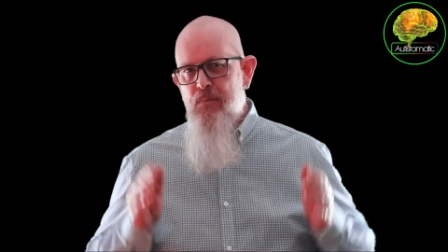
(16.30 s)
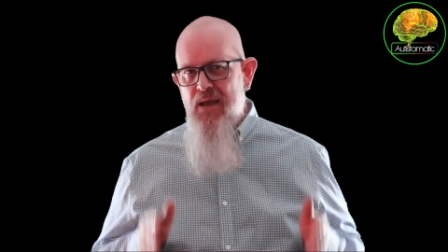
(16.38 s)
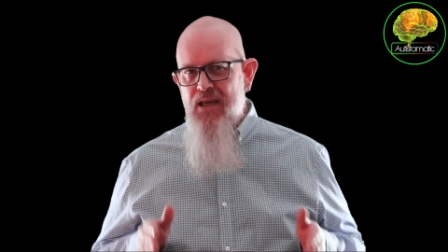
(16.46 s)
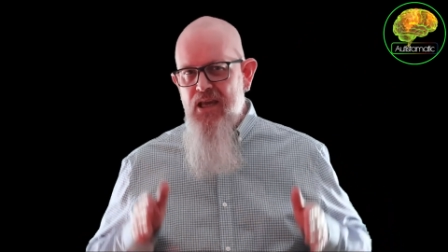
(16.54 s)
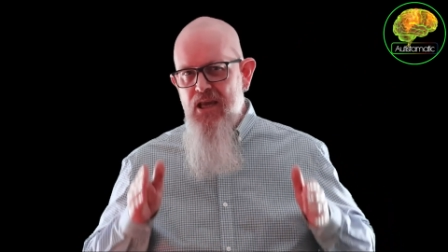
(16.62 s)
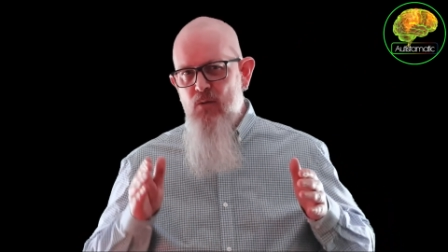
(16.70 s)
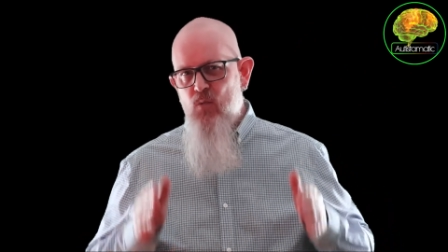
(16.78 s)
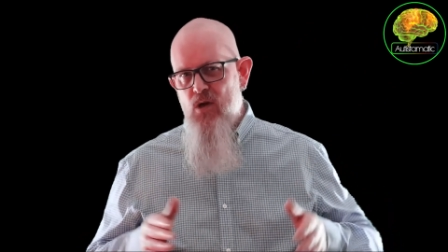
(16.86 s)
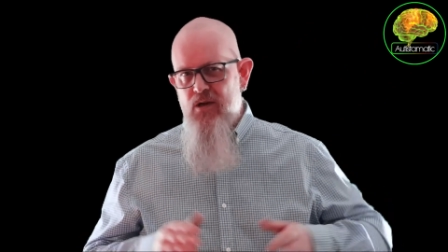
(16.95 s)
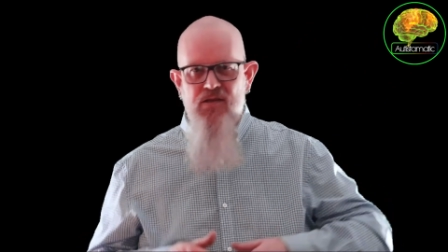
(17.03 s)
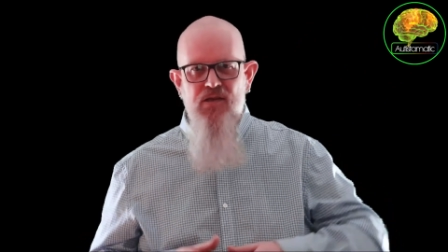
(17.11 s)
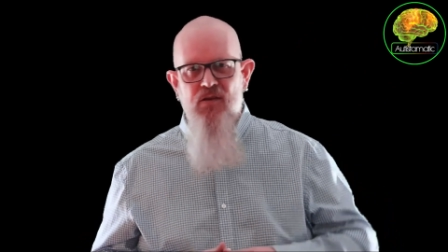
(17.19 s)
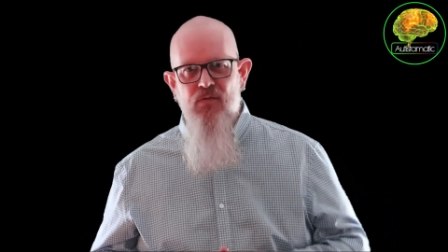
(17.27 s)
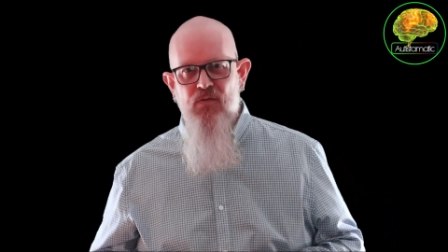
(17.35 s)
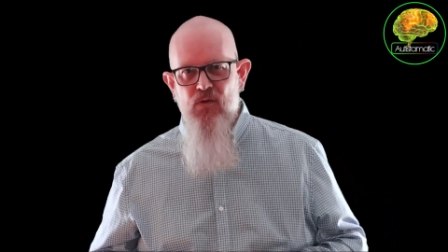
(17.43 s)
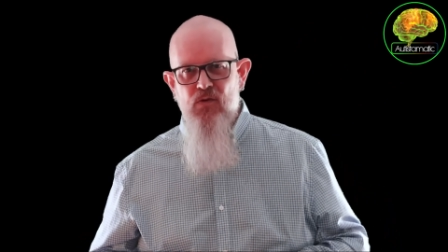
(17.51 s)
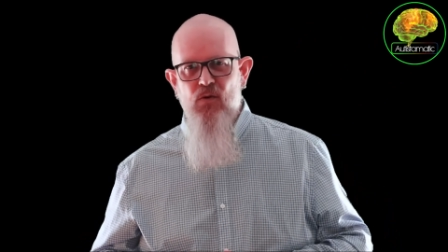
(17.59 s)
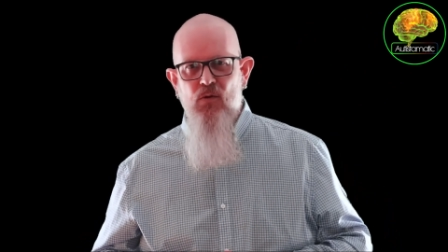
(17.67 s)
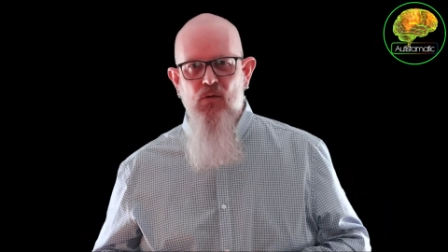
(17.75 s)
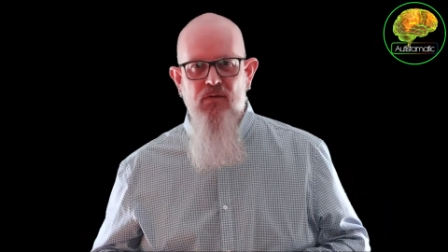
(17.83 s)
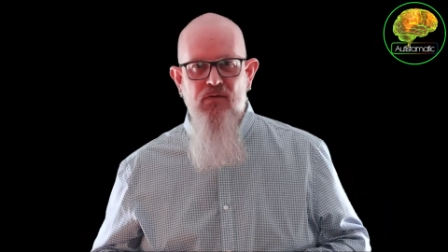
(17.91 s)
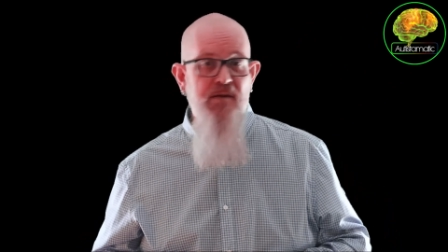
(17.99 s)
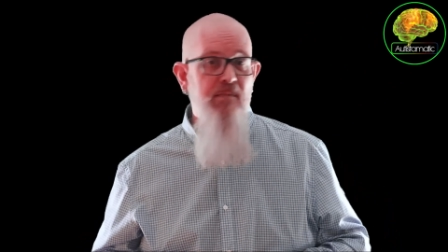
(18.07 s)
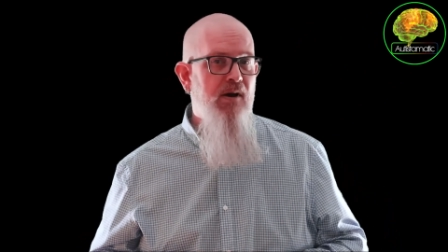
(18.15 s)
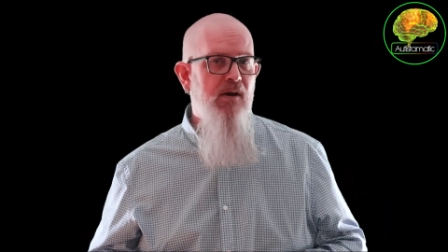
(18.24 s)
Becky worked in the food hall
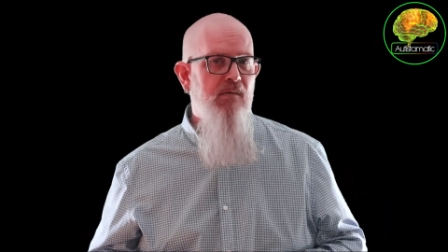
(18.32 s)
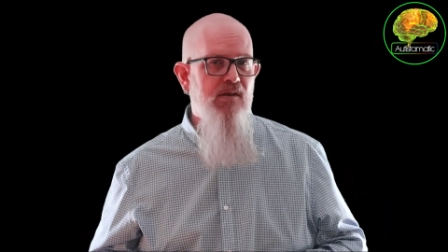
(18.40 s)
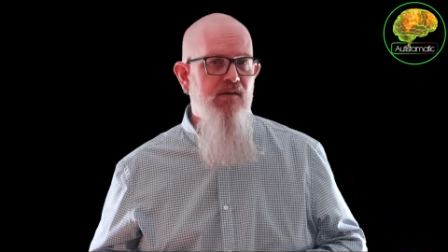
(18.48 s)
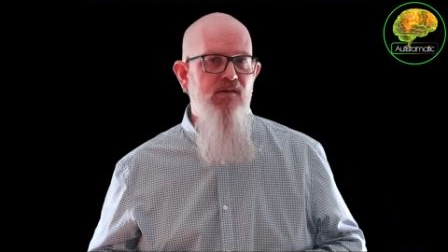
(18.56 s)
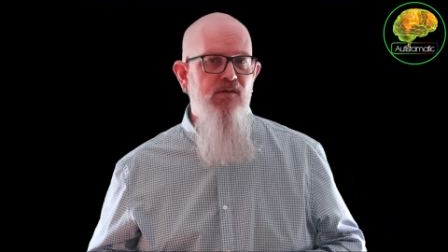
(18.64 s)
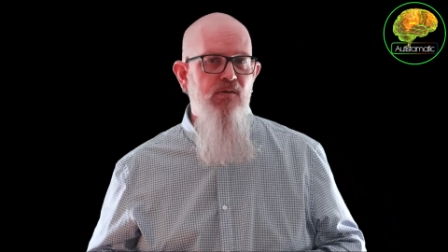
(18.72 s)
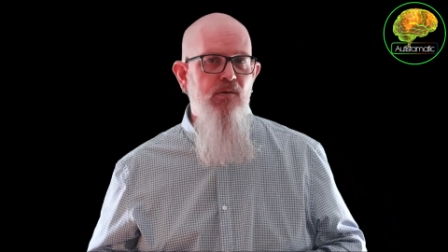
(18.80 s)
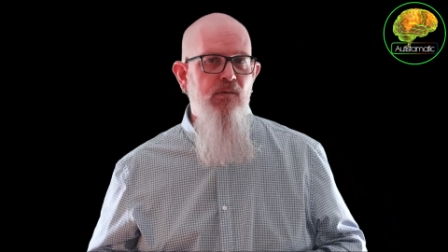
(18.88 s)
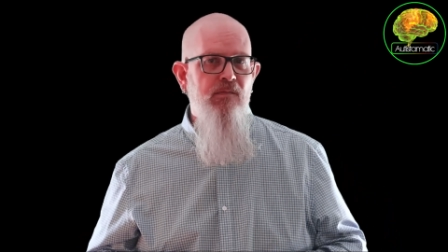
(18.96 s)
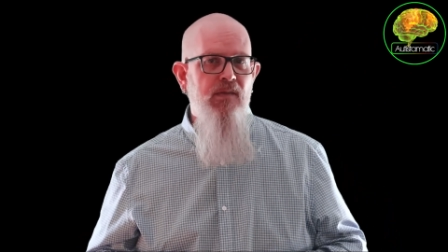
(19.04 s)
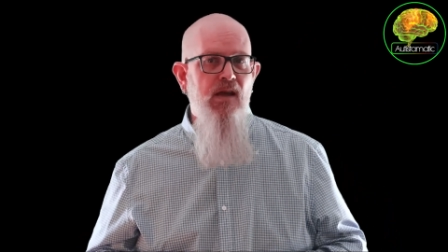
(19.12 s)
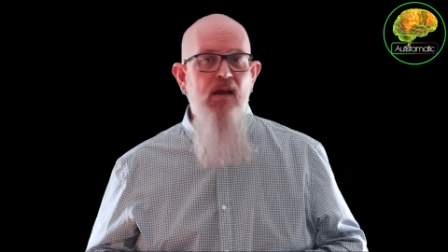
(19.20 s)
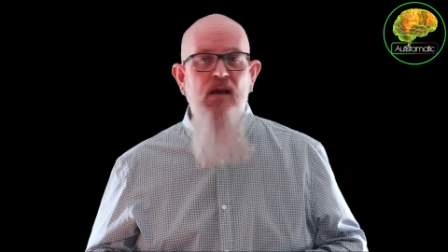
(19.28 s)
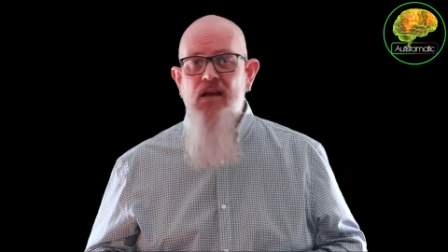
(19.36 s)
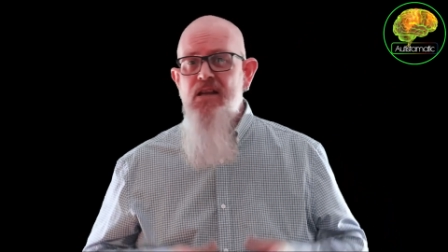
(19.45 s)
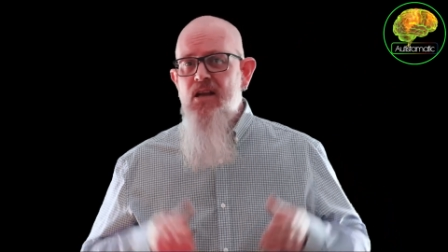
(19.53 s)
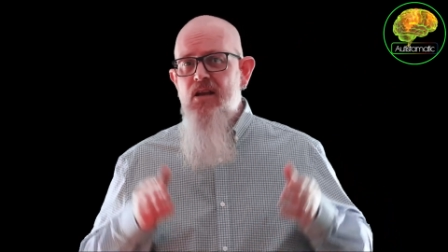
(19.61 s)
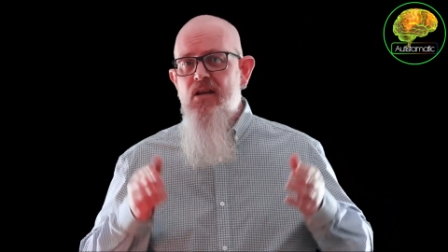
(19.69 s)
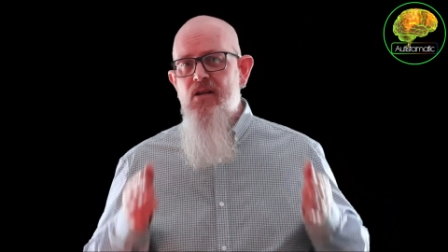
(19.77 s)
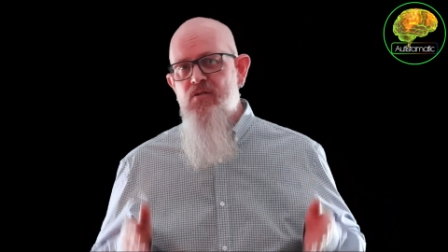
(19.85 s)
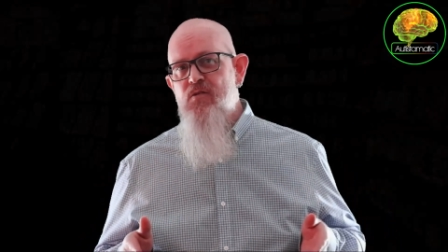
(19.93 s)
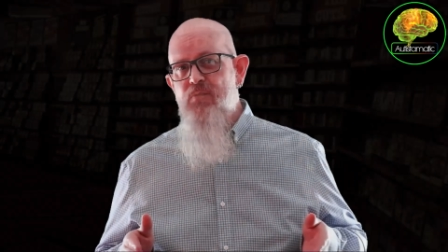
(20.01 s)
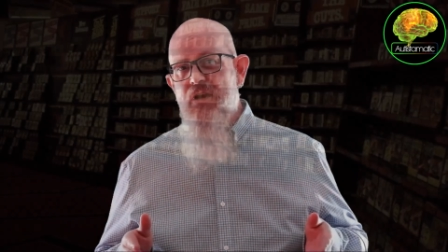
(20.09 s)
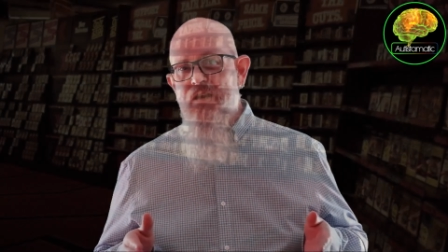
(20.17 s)
of a department store and in her lunch